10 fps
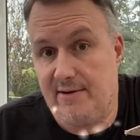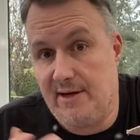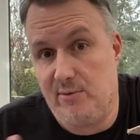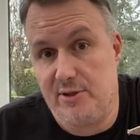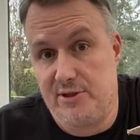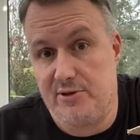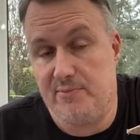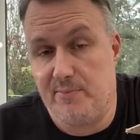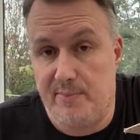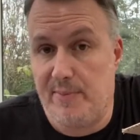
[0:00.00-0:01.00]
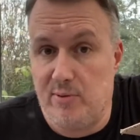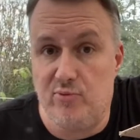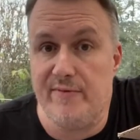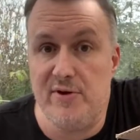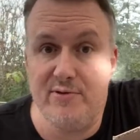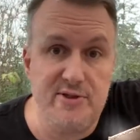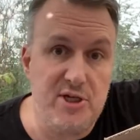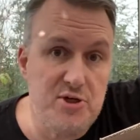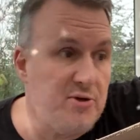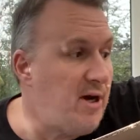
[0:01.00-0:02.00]
and I want to do reviews that
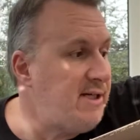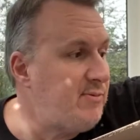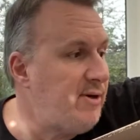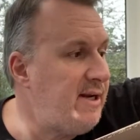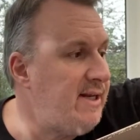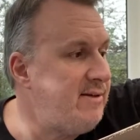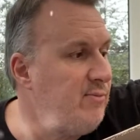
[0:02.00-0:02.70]
you guys want